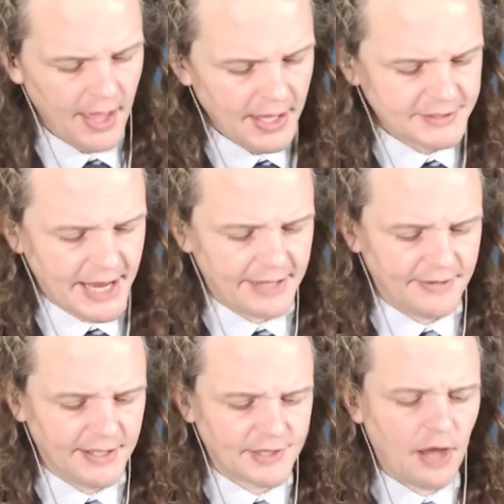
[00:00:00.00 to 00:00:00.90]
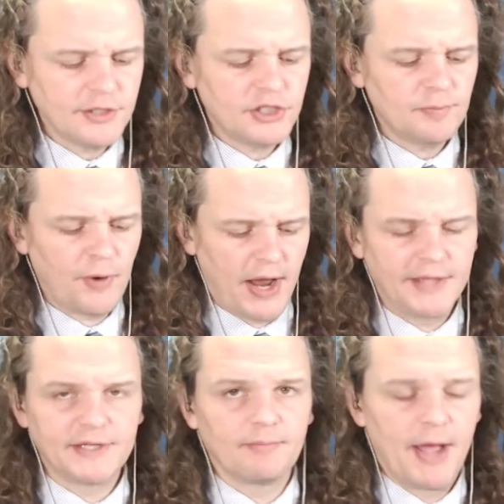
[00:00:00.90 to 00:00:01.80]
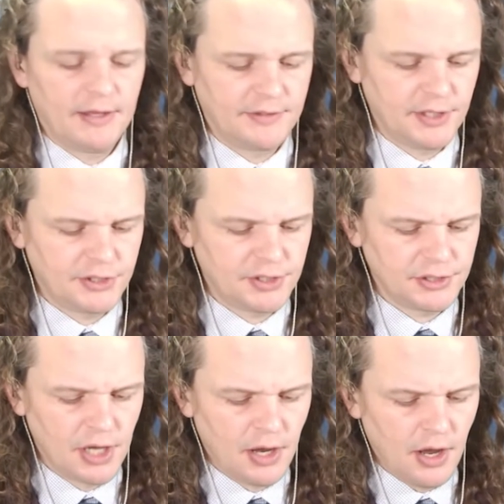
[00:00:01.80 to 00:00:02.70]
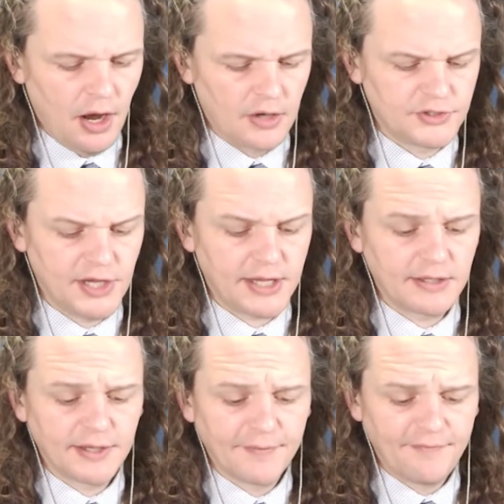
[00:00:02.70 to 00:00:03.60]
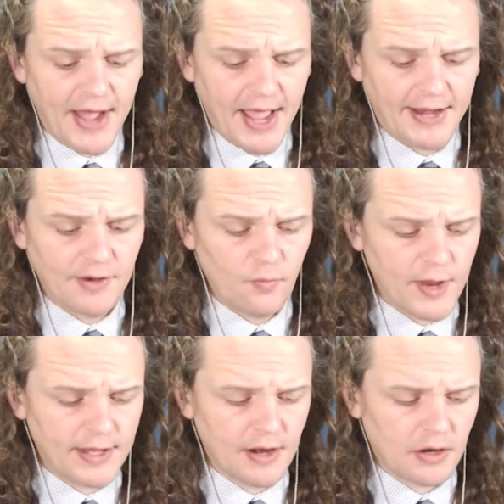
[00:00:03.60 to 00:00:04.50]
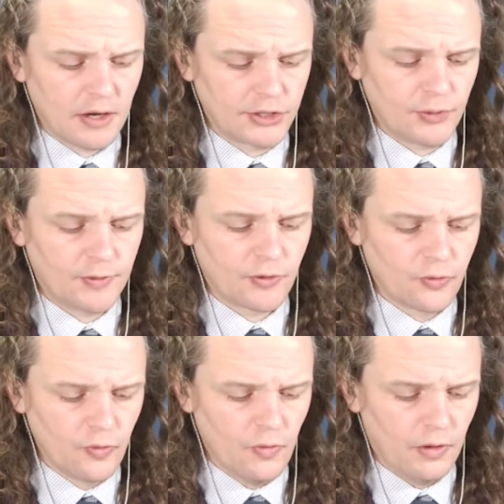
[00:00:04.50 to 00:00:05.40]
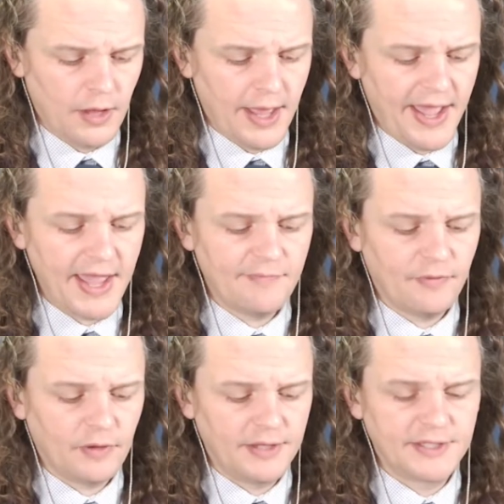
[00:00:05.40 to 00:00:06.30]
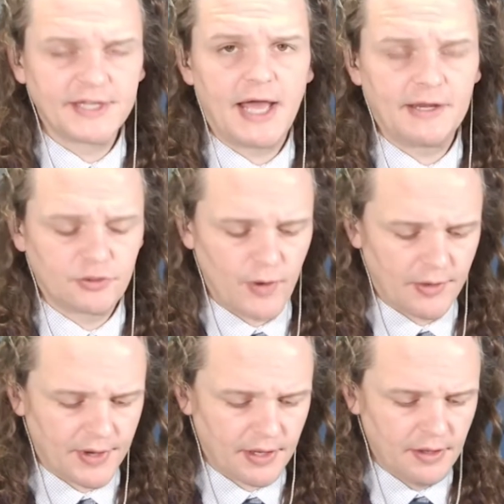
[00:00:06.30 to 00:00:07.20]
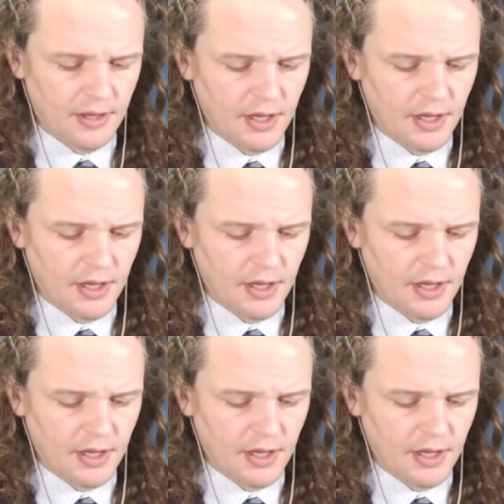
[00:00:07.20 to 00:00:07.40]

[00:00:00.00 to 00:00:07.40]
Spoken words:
Sadly, it's unsurprising politicians are seeking to divide and weaken our country with cruel, hateful, and dishonest rhetoric.